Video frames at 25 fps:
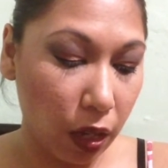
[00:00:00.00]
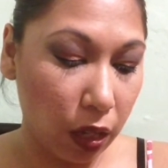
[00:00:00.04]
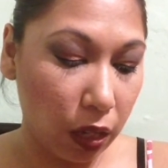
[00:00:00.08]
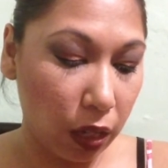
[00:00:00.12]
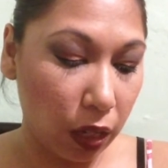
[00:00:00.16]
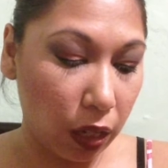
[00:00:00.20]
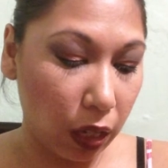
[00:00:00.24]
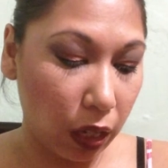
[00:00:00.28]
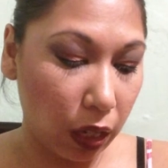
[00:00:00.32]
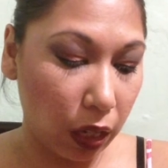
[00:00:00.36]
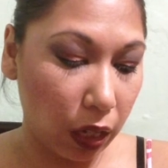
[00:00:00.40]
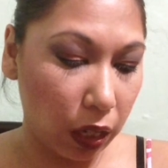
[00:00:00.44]

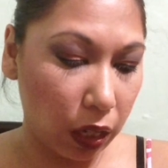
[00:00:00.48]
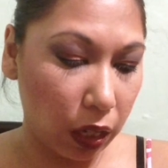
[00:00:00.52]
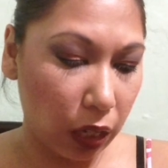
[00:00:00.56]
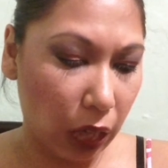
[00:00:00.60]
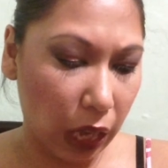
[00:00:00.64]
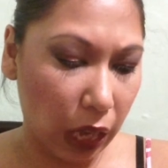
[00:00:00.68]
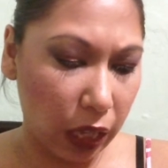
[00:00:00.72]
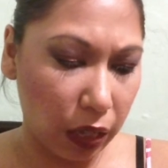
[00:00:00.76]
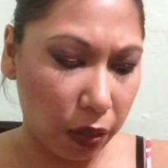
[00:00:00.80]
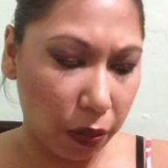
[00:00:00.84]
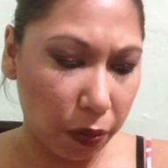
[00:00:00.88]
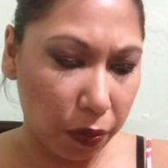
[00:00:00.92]

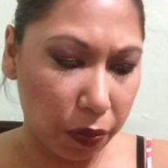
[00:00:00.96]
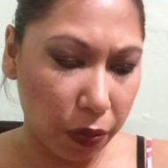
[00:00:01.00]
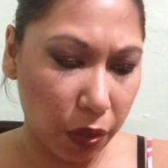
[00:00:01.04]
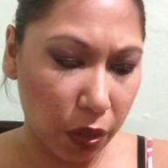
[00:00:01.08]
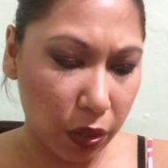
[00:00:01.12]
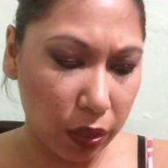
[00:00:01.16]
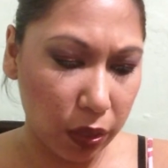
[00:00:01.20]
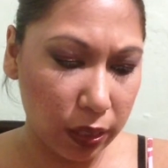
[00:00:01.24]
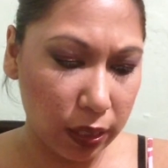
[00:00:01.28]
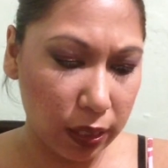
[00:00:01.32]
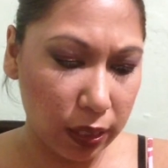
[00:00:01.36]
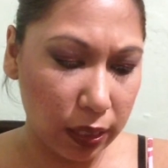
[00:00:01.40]
I'm
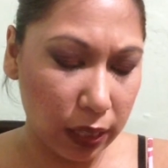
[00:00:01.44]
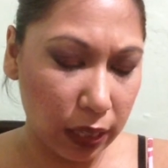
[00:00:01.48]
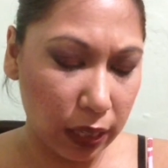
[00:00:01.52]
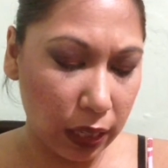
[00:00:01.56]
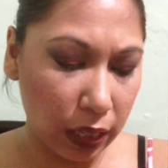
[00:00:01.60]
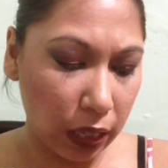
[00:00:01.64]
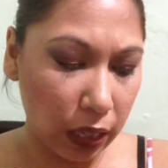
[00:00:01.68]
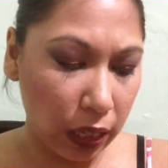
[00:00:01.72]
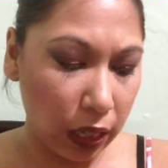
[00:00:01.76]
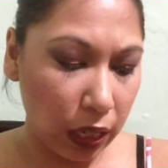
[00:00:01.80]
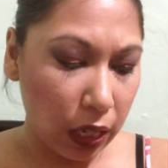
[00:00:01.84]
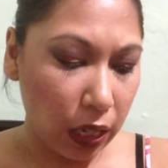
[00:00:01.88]
not
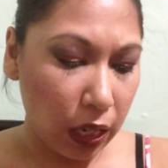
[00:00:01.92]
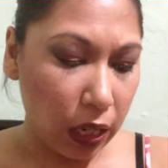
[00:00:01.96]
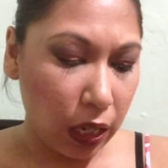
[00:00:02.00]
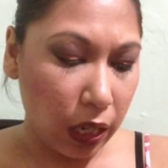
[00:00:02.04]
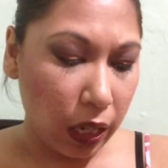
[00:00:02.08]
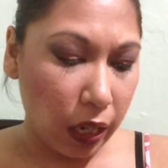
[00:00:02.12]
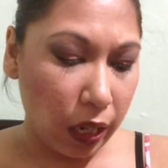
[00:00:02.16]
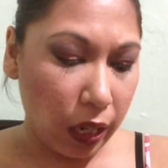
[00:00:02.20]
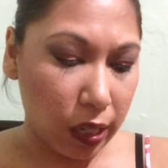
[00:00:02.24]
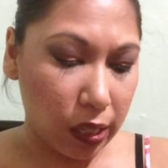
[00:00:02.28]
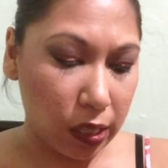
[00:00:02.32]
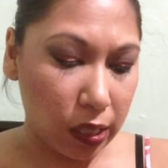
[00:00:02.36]
seeing
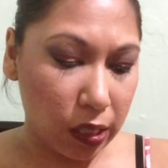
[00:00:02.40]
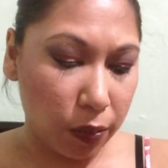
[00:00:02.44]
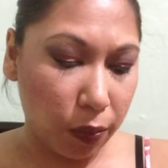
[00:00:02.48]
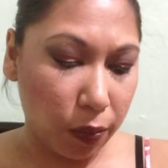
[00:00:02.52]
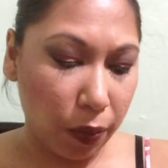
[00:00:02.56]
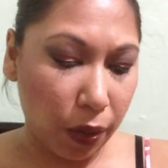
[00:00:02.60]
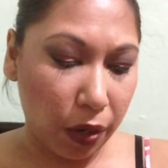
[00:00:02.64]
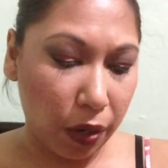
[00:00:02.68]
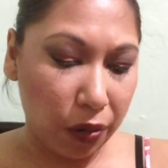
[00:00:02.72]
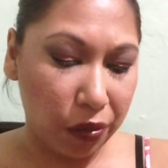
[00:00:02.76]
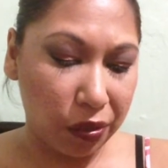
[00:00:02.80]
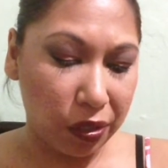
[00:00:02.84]

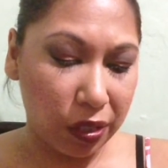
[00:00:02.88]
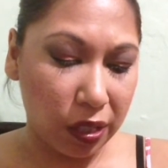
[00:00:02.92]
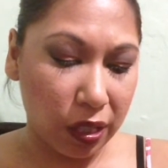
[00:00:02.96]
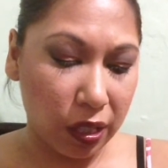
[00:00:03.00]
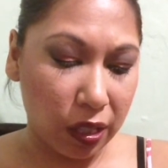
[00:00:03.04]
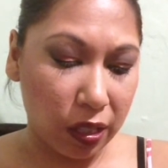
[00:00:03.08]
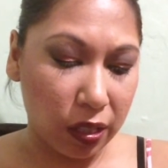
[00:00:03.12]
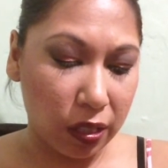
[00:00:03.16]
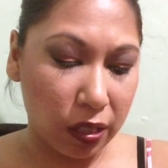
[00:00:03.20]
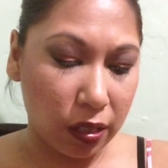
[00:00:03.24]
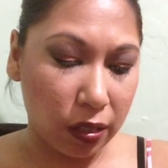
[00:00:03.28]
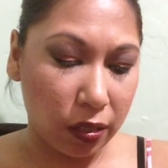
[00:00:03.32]
expiry
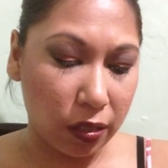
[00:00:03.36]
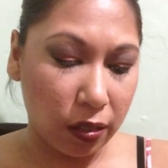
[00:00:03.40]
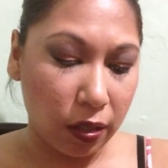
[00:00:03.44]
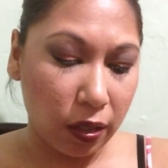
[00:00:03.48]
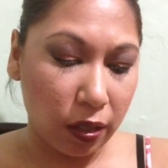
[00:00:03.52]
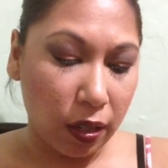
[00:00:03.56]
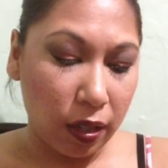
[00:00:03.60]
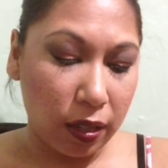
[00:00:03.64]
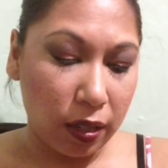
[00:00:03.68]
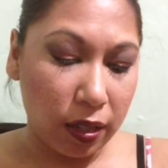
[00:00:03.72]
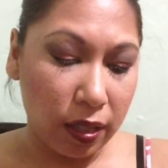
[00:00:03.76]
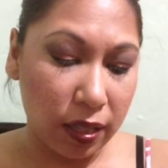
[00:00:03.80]
date.
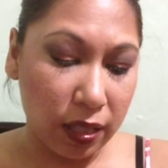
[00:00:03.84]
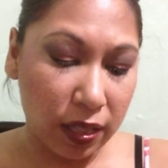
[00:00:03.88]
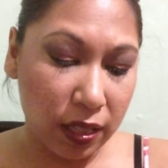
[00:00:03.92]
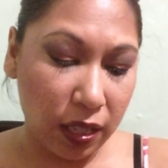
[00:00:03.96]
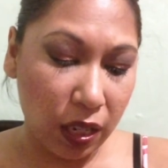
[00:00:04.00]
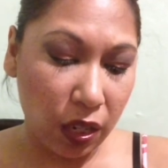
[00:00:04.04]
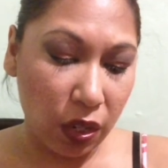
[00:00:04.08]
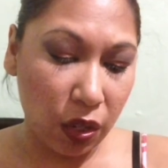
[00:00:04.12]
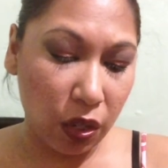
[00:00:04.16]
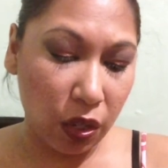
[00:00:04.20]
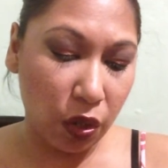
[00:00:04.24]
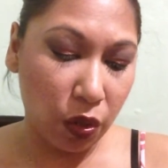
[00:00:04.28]
They
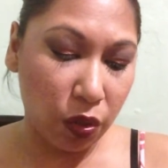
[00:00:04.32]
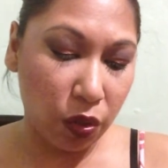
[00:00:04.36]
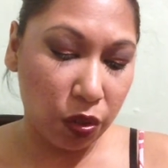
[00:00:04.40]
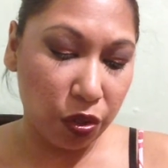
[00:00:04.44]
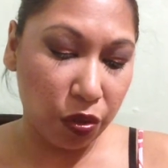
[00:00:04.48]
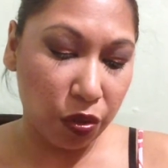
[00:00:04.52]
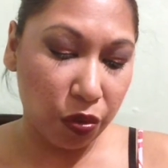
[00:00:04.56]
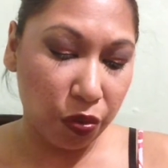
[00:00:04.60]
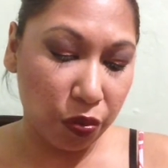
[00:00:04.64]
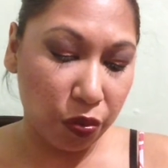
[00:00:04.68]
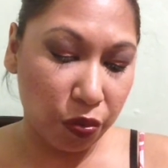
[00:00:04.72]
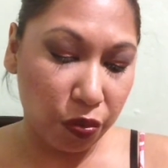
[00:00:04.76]
say you can go
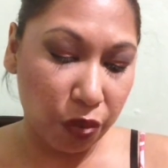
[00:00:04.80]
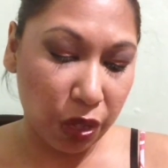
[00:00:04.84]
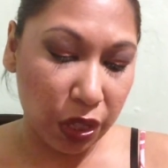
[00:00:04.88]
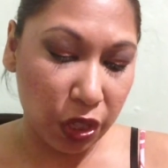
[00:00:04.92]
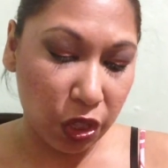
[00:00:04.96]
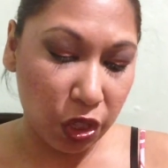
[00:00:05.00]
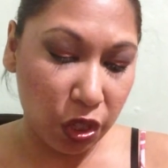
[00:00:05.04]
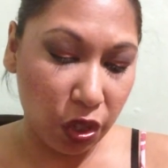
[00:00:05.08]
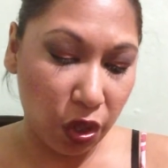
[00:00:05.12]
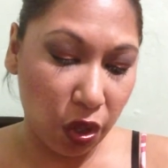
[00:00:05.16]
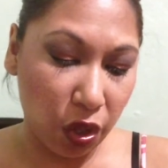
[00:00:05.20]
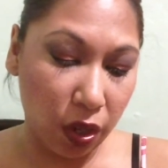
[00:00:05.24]
to
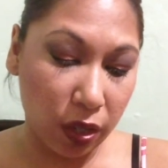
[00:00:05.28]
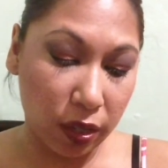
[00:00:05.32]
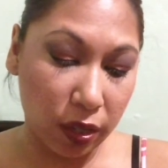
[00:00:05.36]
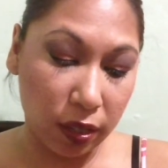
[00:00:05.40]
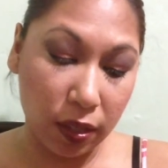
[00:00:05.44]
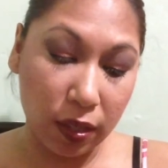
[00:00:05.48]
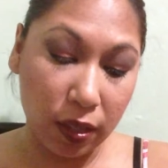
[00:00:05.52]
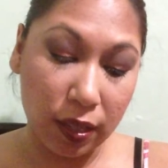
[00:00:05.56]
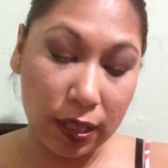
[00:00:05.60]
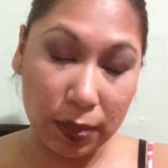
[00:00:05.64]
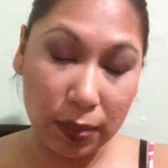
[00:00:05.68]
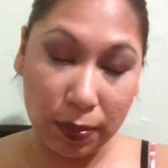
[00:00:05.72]
Rich on
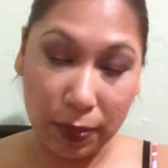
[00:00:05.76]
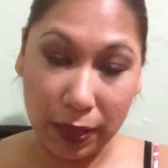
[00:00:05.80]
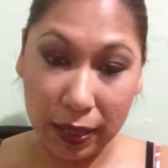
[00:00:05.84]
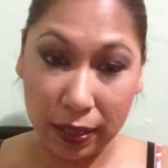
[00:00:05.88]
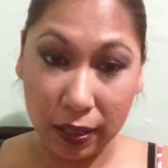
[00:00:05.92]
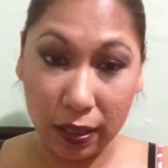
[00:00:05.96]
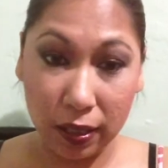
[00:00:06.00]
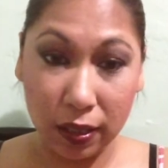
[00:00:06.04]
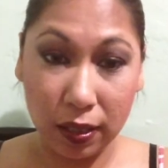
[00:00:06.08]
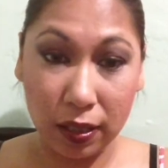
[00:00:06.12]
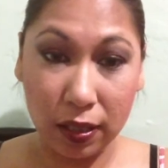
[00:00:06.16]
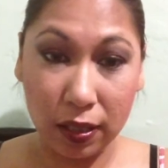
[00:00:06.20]

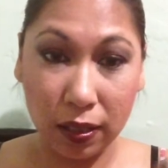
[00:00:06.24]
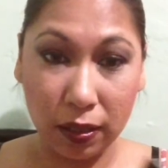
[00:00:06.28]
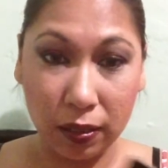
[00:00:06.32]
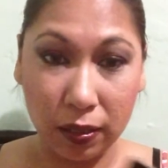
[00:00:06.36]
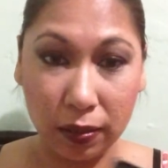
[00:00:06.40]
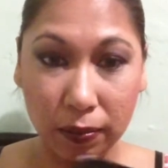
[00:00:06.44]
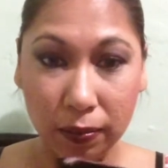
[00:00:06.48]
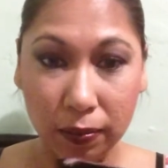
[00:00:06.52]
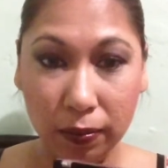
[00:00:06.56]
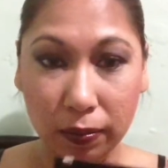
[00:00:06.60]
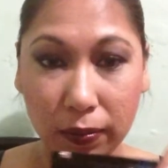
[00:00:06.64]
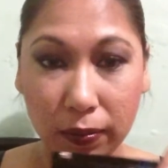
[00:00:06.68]
Cosmetics,
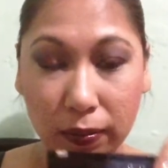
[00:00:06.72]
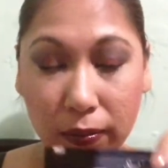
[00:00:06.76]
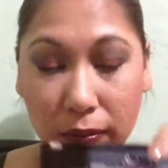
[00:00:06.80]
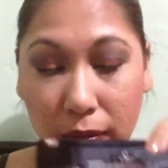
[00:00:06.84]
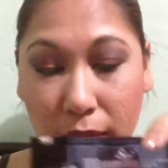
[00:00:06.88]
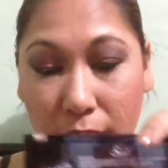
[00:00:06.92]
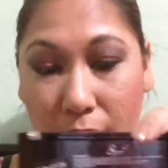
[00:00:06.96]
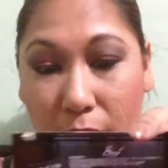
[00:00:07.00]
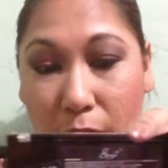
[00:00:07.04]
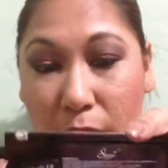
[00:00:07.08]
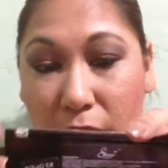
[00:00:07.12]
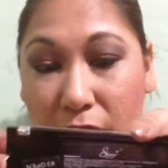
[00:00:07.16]

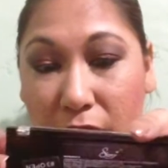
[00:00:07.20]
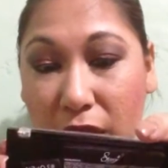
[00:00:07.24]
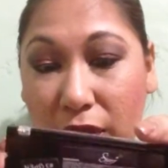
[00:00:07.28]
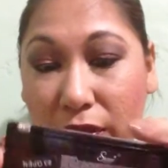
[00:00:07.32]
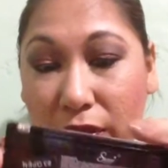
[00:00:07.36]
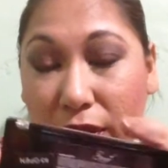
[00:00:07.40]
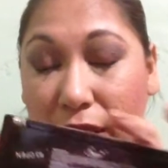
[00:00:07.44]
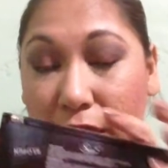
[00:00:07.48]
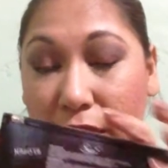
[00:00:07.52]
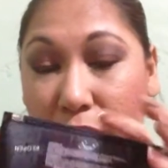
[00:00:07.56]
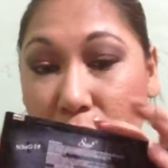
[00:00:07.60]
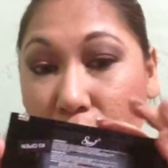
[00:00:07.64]
which I've
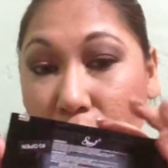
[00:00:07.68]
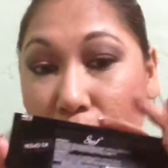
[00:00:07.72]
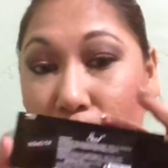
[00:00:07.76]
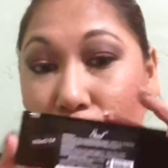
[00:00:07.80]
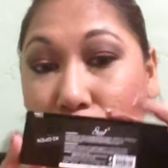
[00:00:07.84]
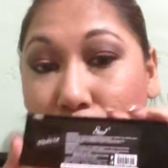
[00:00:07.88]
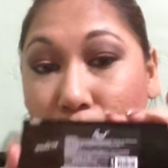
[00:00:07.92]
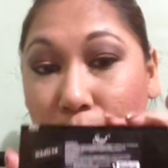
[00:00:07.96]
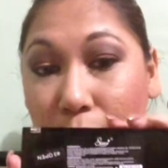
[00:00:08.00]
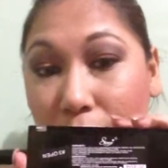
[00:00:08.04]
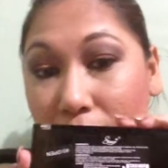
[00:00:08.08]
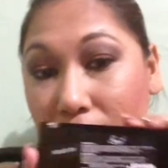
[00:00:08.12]
actually
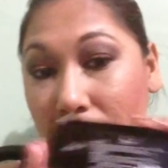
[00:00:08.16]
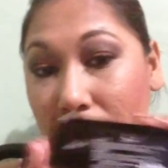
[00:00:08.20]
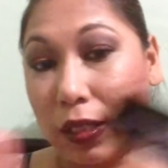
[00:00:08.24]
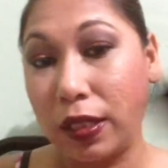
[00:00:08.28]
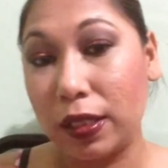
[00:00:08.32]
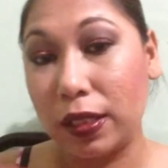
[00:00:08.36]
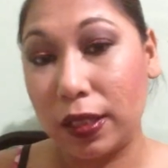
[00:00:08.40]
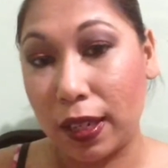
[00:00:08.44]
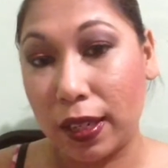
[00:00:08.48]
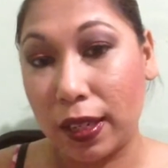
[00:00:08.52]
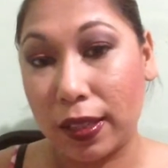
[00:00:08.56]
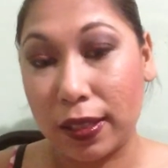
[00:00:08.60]
gone
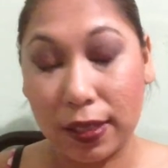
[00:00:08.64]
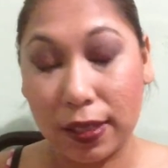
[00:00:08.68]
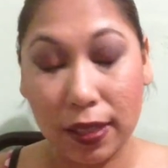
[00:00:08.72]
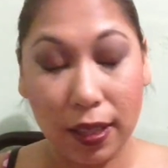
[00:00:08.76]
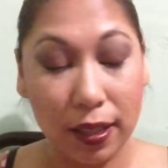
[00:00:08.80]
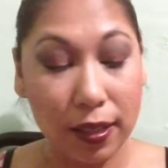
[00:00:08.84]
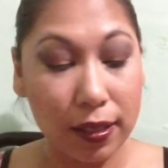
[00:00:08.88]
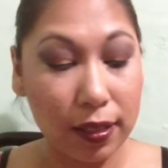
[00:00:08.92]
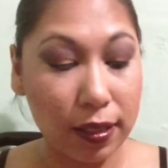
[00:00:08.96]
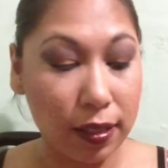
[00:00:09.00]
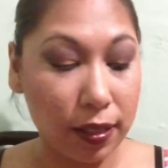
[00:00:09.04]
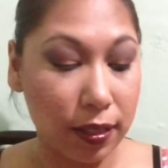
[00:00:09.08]
to that
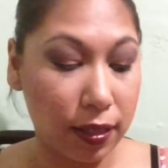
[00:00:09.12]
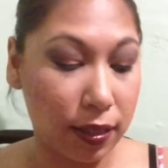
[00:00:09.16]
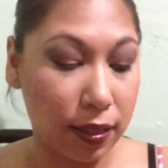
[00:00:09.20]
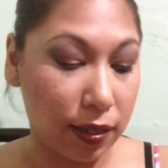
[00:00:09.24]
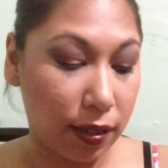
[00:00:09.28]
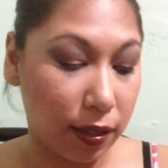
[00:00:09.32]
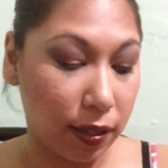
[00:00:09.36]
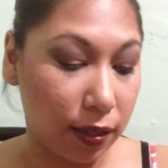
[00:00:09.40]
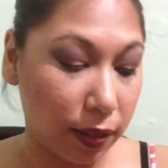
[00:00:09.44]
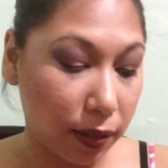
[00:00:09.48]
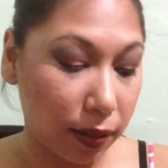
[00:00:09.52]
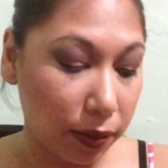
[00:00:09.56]
site, and it's
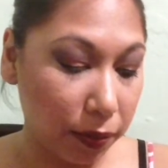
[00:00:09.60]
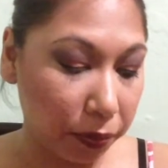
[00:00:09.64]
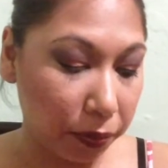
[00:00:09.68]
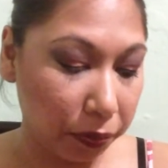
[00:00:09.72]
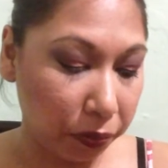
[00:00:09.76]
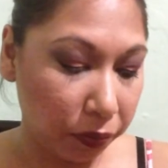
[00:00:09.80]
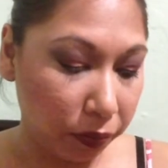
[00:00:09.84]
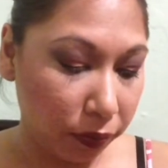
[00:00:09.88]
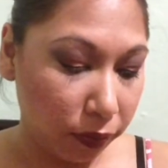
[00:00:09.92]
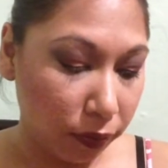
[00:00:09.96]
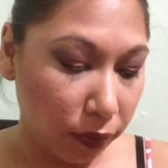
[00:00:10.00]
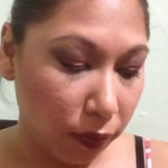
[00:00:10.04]
nothing
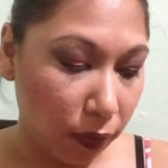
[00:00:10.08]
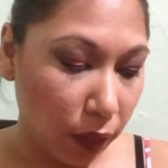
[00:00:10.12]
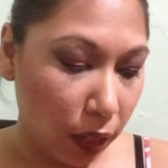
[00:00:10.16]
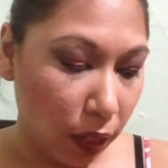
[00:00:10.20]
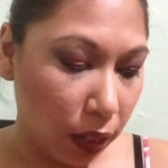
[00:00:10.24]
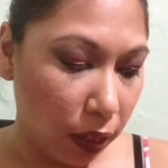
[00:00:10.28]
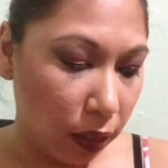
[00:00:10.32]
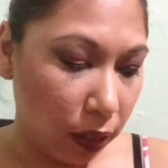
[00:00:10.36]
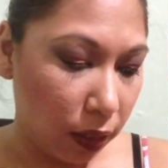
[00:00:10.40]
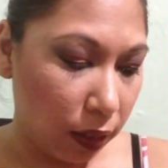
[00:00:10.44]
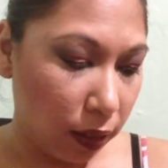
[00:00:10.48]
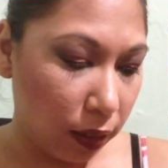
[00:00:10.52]

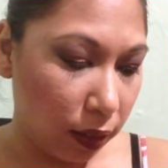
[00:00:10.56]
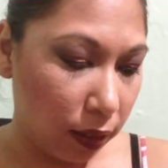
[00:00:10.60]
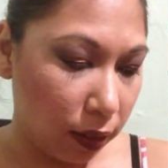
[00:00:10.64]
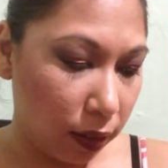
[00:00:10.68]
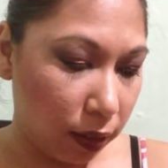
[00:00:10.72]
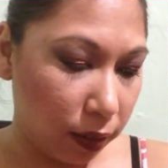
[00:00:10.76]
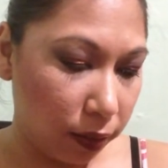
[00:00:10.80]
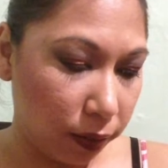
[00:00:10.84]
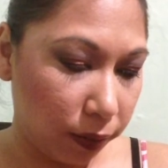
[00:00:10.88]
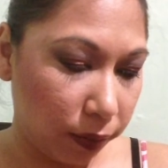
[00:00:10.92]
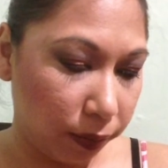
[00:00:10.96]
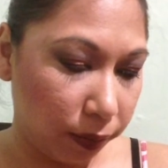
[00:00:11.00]
there,